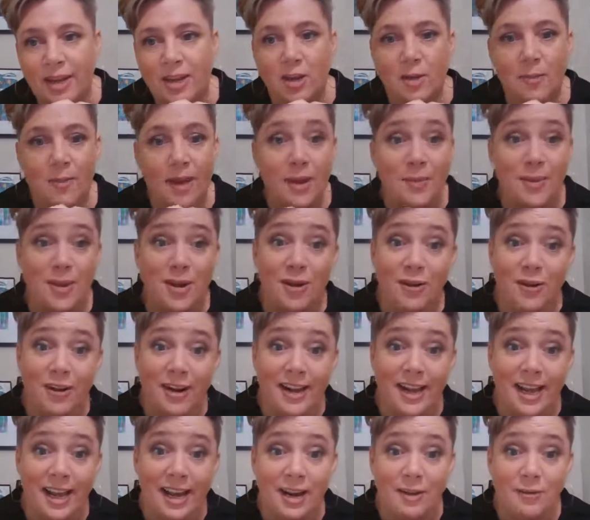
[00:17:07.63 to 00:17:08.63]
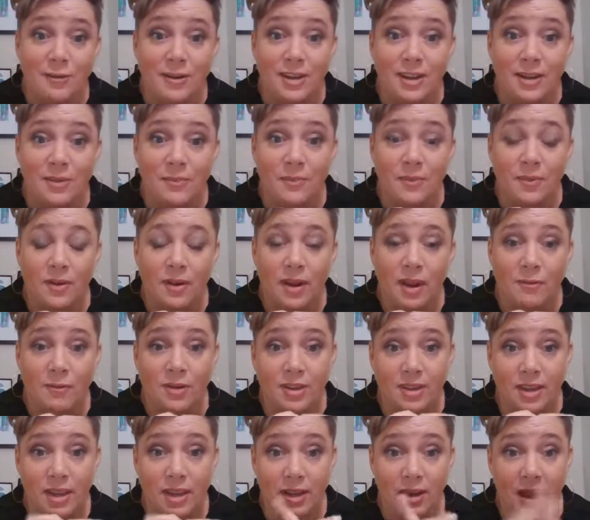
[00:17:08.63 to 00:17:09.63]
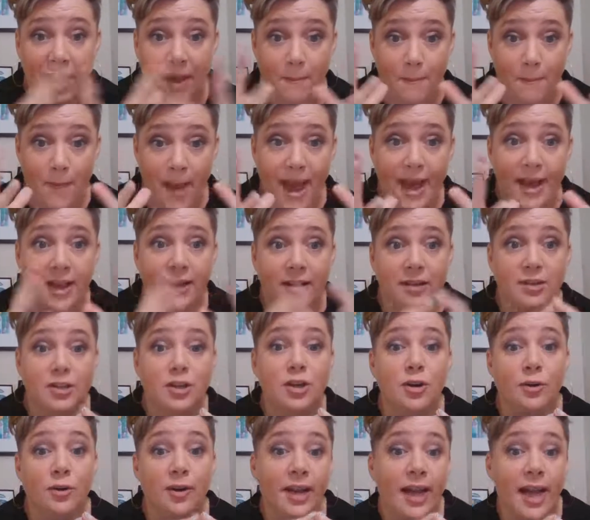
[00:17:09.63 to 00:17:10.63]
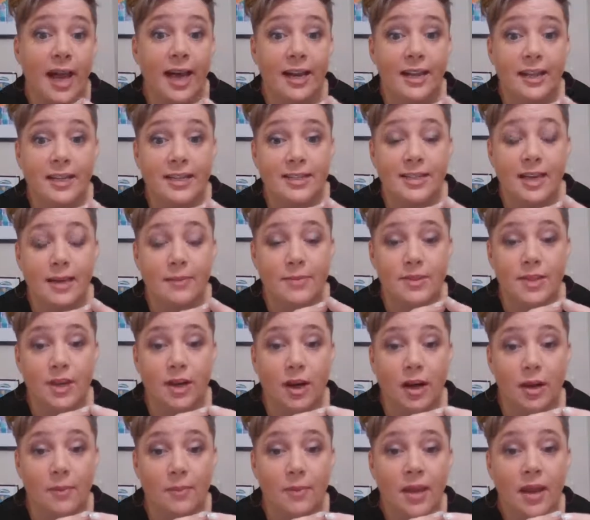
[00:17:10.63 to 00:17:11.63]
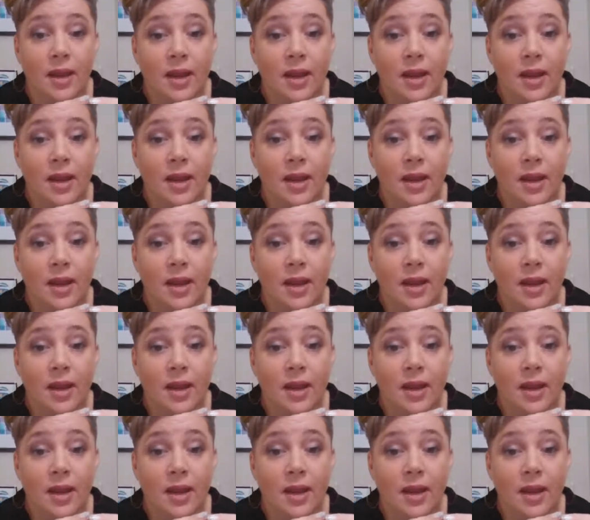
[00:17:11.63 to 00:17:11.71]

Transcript: you may be not going to get everything back to your account at the same time.